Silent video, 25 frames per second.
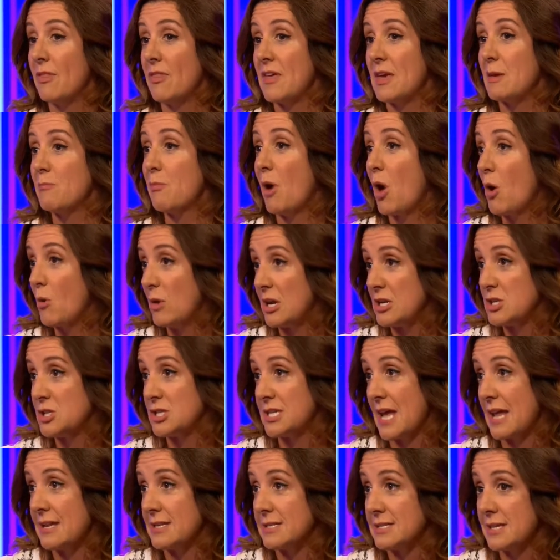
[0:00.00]
the Polish
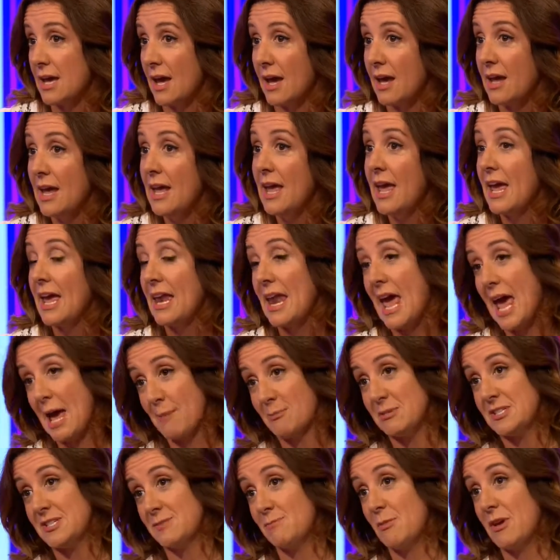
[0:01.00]
centre in
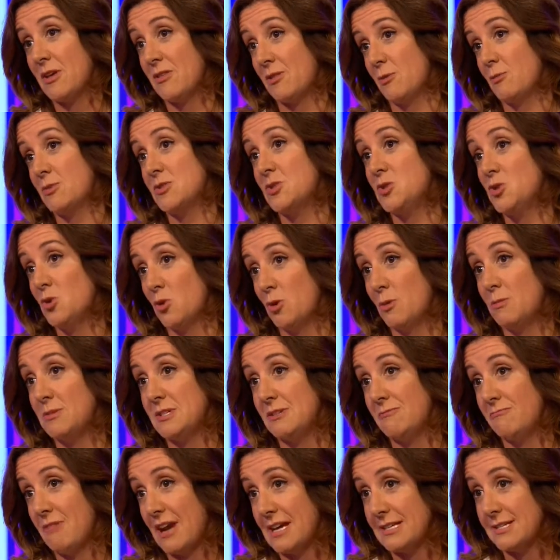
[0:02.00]
Hammersmith that was daubed
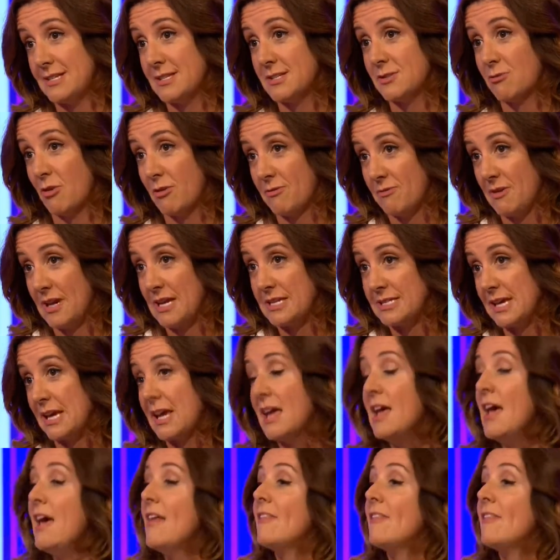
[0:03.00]
in racist graffiti.